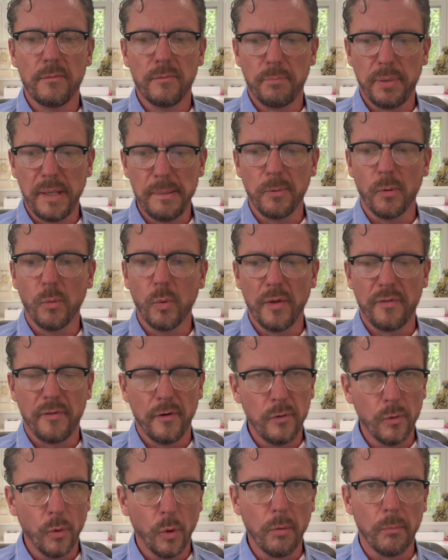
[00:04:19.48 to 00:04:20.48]
people with
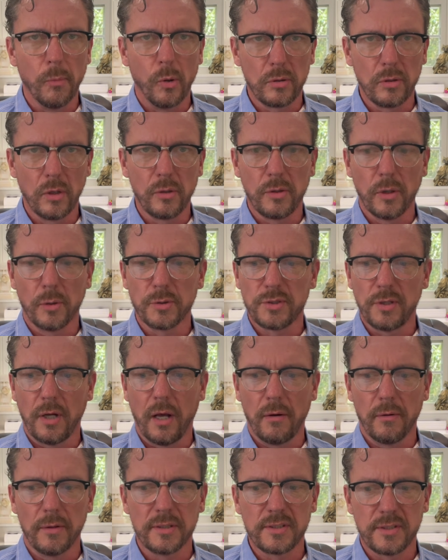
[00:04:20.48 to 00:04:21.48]
normal glucose
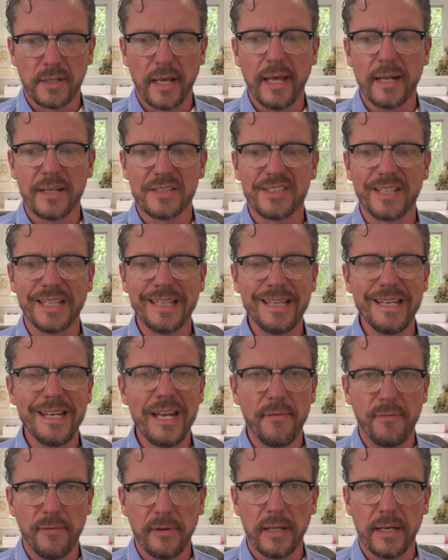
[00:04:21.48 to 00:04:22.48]
tolerance, they had a
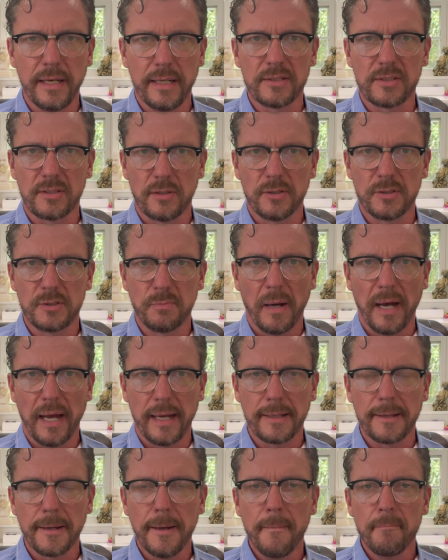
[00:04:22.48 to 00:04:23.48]
significant insulin
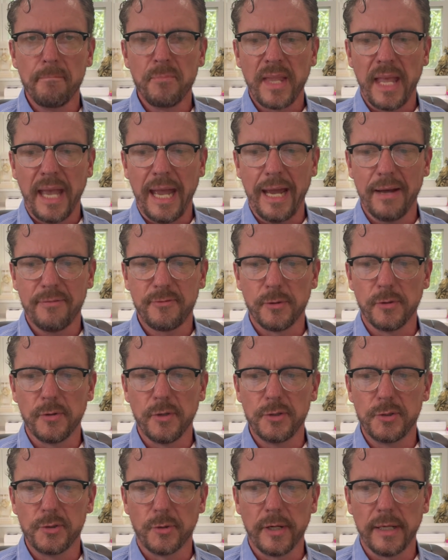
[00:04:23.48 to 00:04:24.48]
spike after
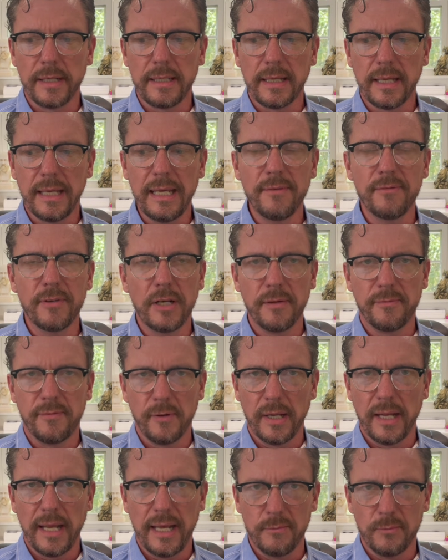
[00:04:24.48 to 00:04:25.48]
the drink, even if
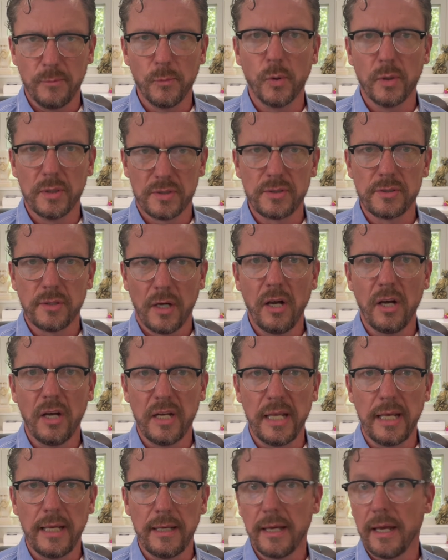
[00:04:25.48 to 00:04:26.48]
it was
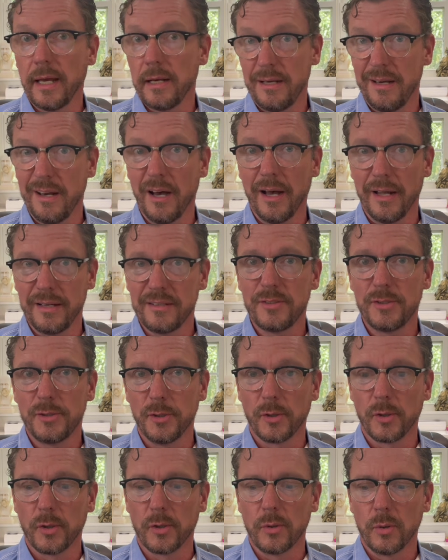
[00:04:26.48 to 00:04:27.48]
honey and not
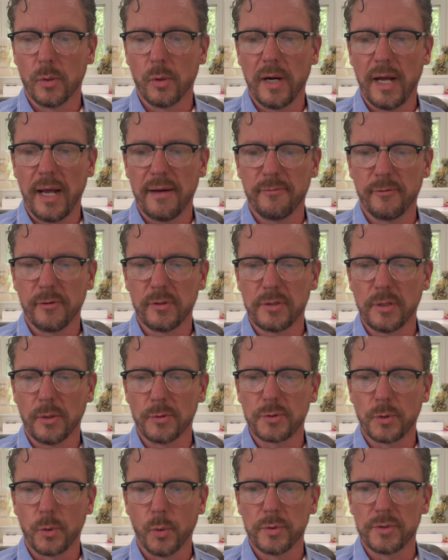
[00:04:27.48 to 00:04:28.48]
sugar or high
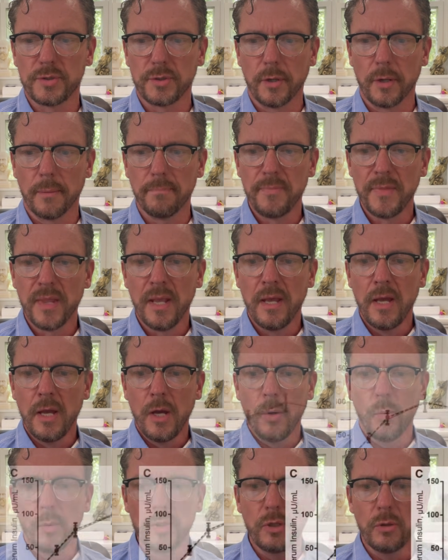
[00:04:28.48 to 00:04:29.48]
fructose corn syrup.
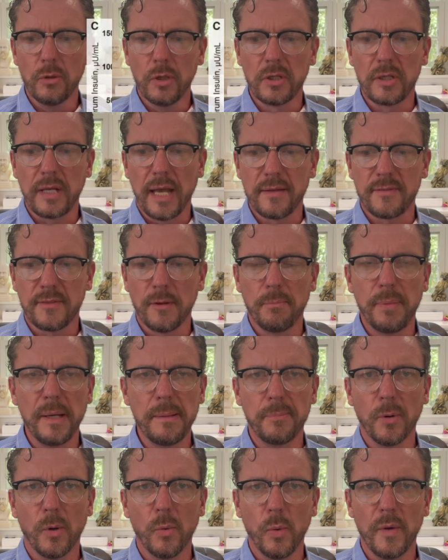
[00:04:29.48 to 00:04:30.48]
When you look at the
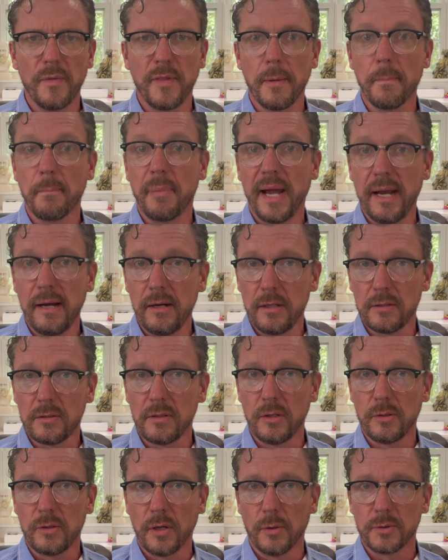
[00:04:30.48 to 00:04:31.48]
people with impaired
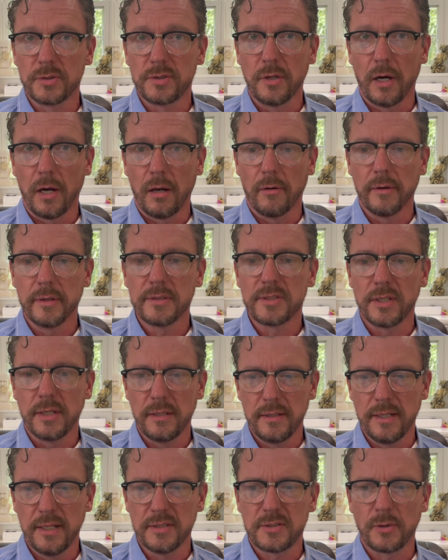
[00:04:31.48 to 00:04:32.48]
glucose tolerance
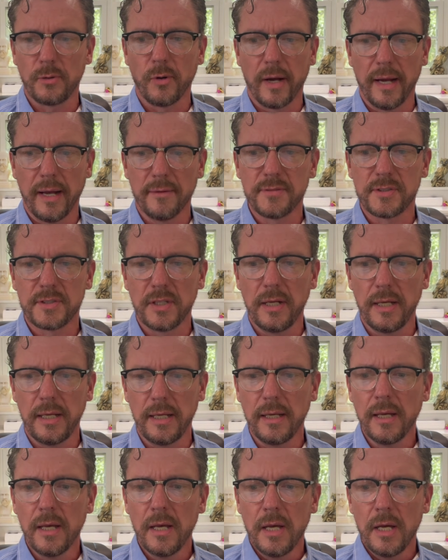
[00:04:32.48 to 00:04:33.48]
in this graph
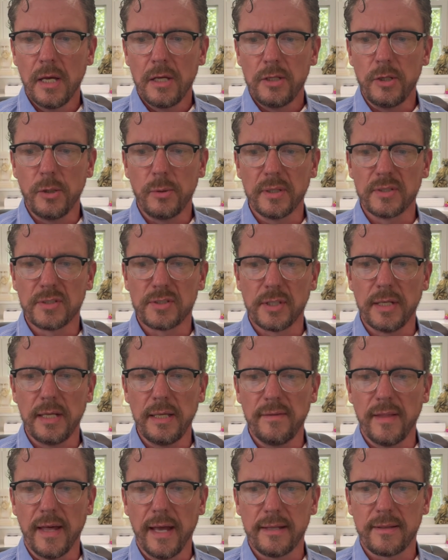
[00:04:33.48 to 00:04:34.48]
C, you can see
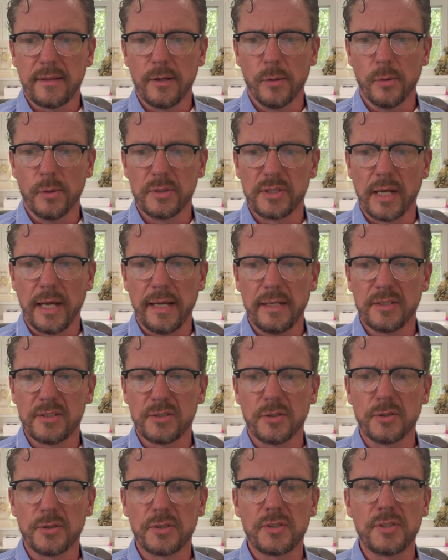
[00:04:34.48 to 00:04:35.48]
that there was a
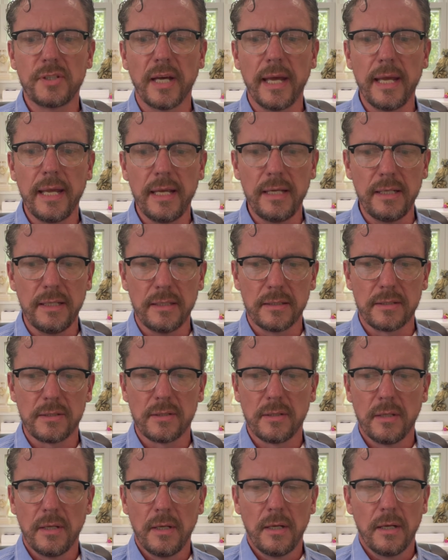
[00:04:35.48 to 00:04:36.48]
sustained
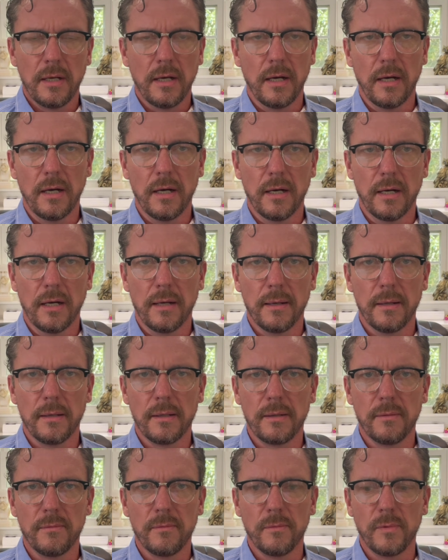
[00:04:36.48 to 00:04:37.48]

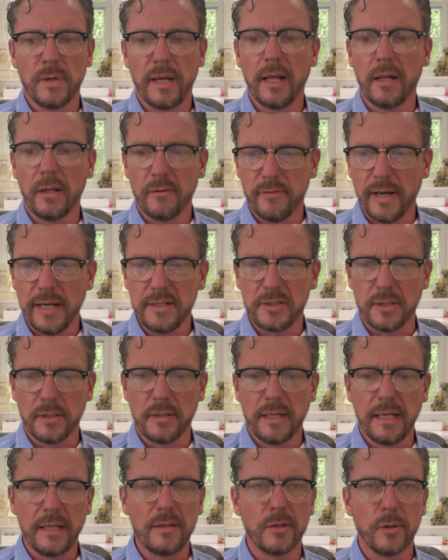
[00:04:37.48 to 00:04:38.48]

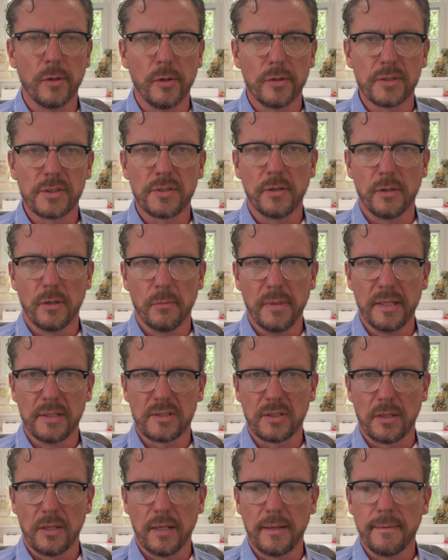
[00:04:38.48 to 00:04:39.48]
elevation in their serum
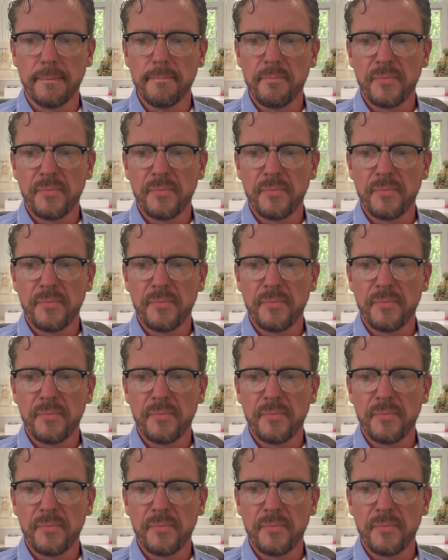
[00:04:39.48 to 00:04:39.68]
insulin